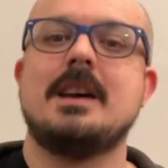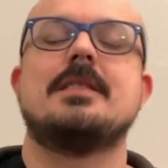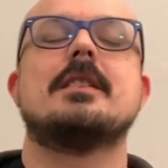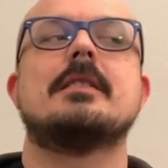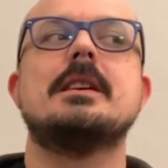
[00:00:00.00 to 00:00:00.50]

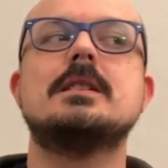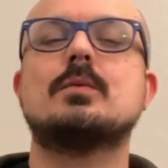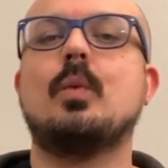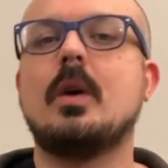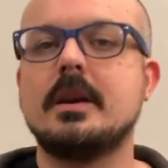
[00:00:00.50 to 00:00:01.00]
there is
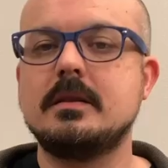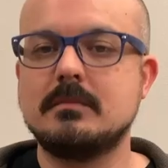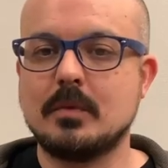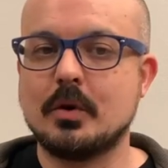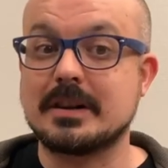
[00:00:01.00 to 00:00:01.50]
one
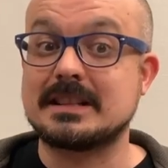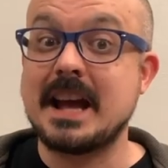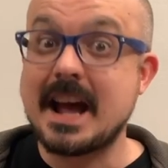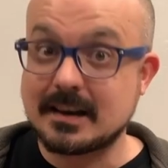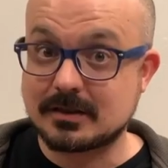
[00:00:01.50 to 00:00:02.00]
more
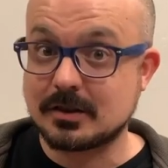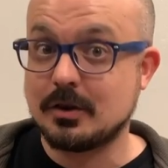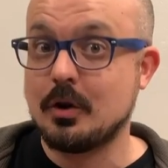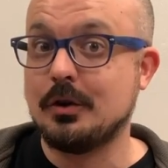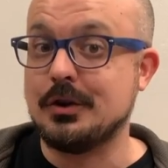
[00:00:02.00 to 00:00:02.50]

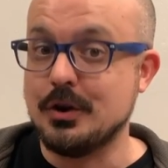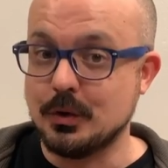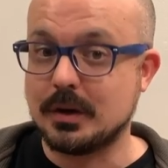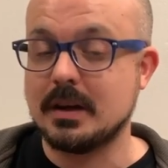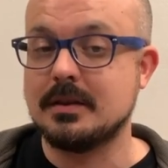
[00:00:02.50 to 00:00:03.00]
tactical
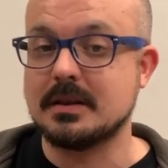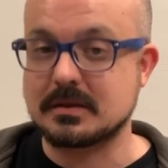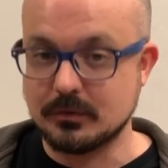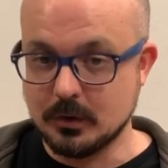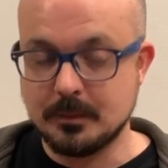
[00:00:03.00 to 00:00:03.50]
nuke in
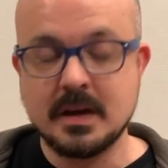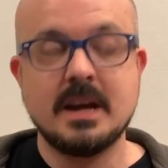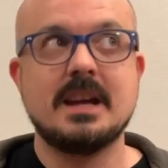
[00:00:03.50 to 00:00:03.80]
this room.